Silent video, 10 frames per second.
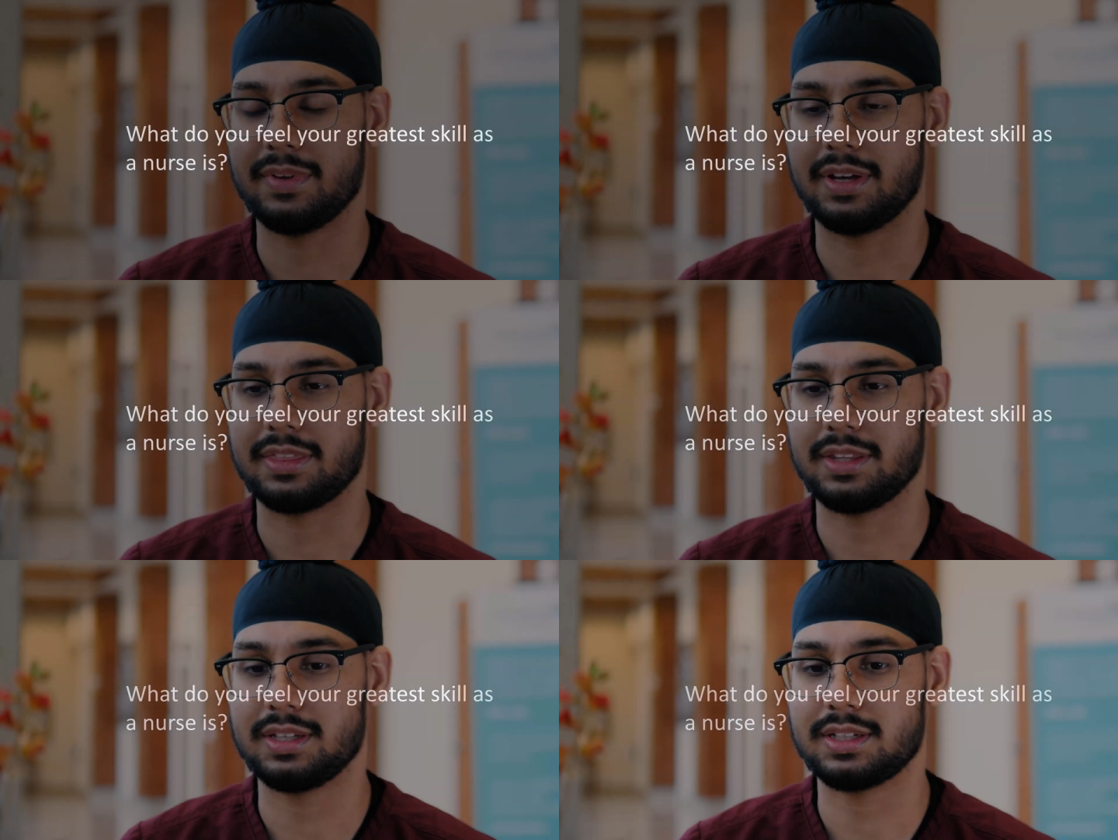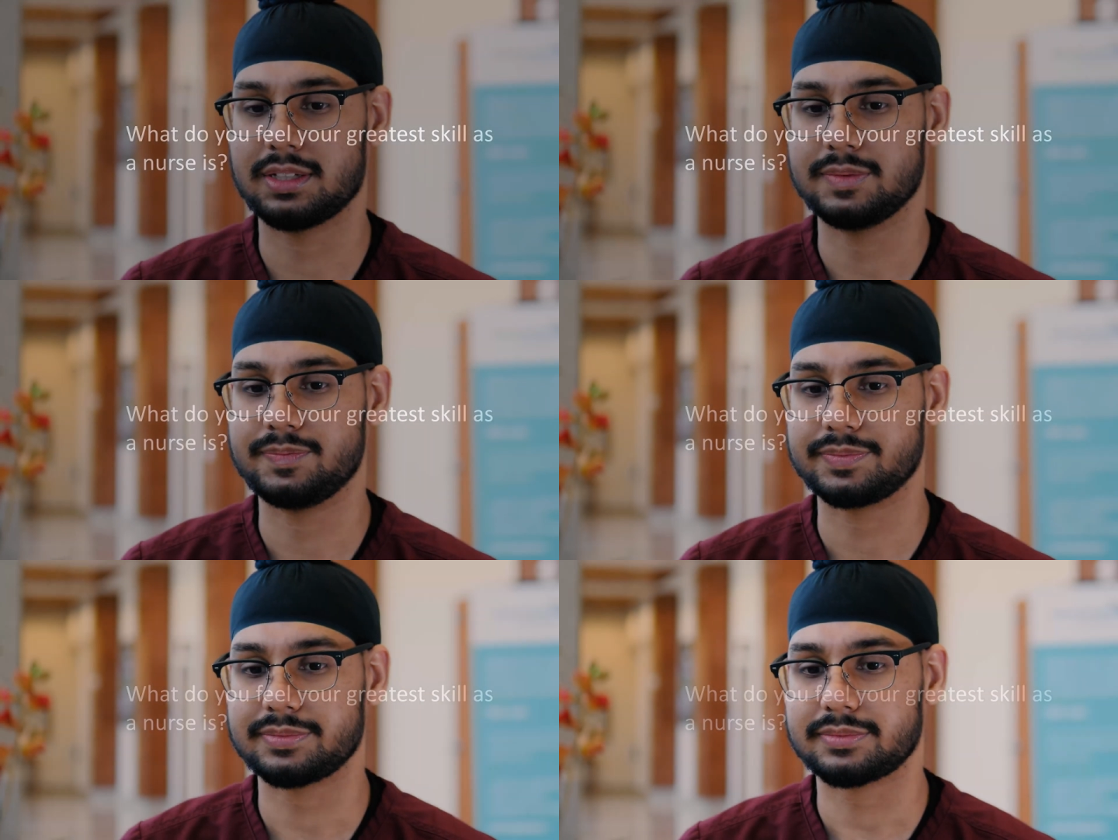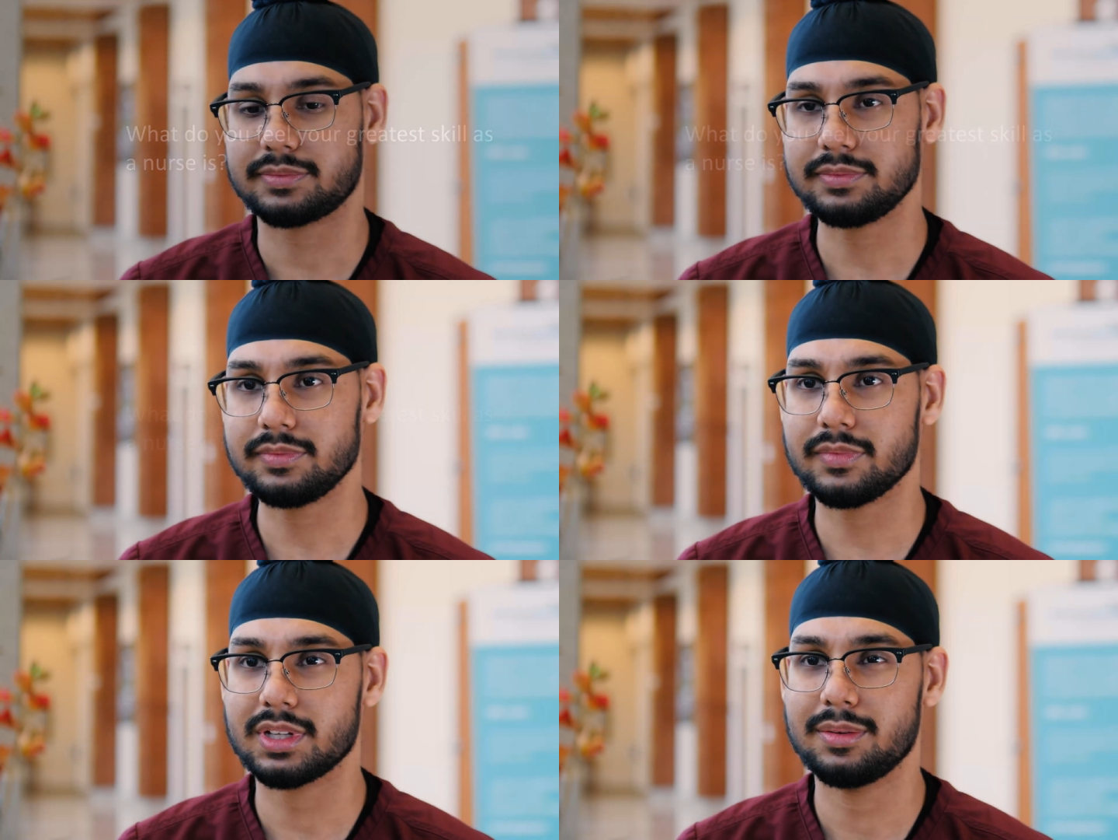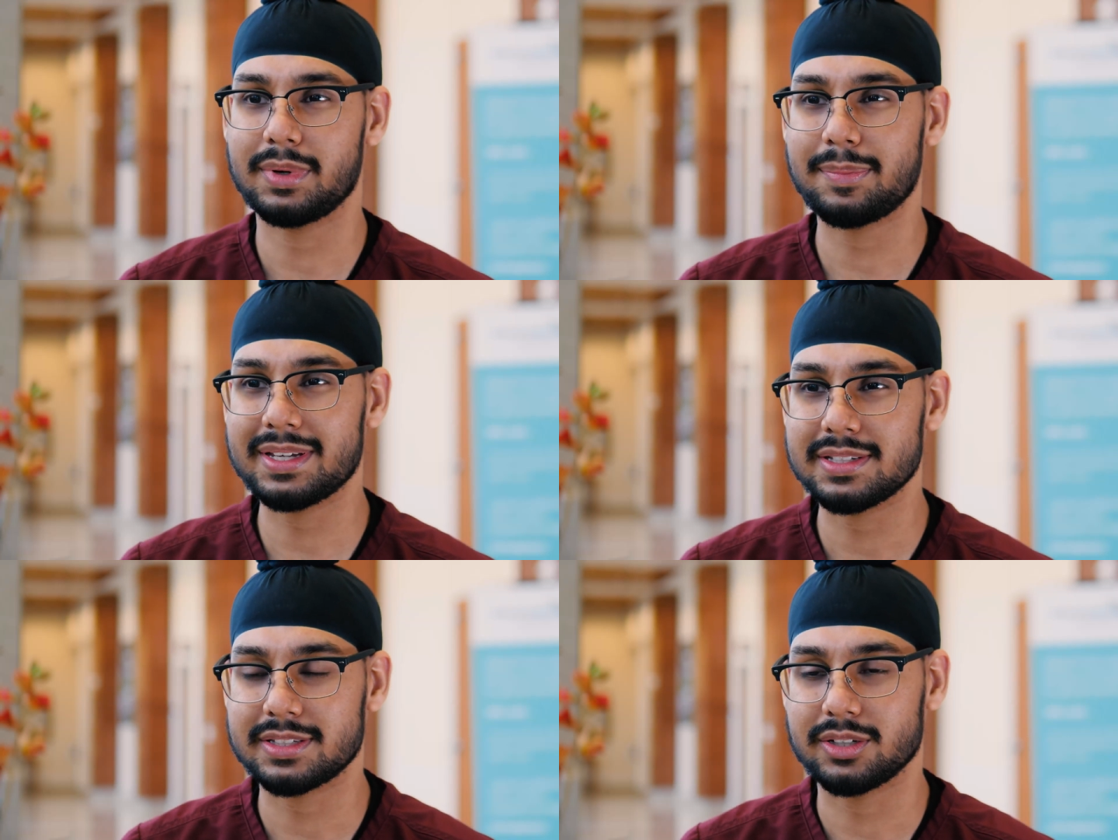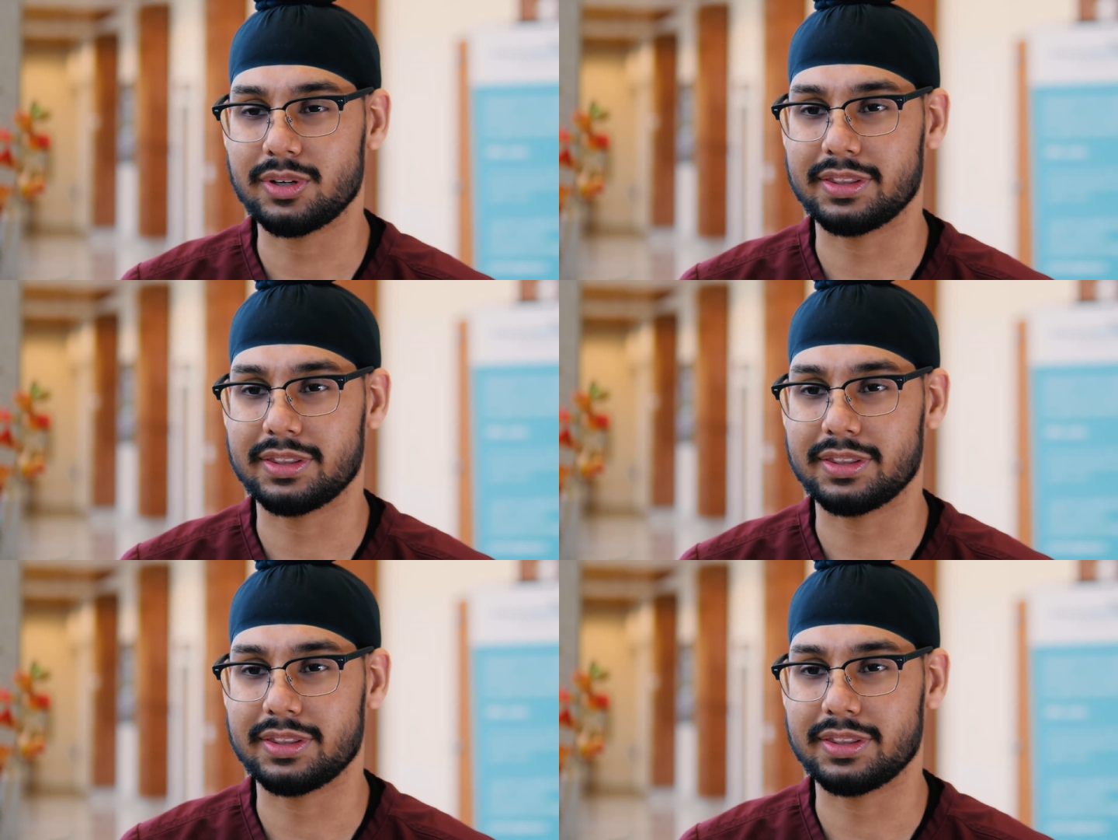I think my biggest skill,